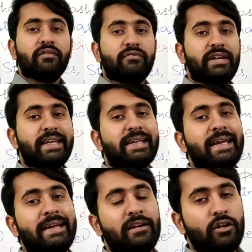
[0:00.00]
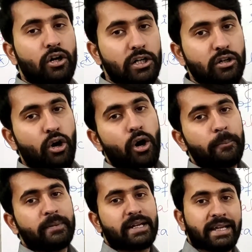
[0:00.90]
We cannot
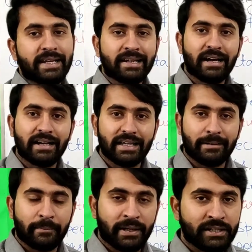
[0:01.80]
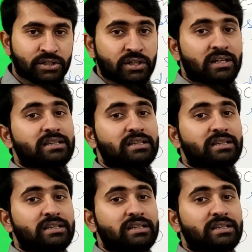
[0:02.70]
obtain an image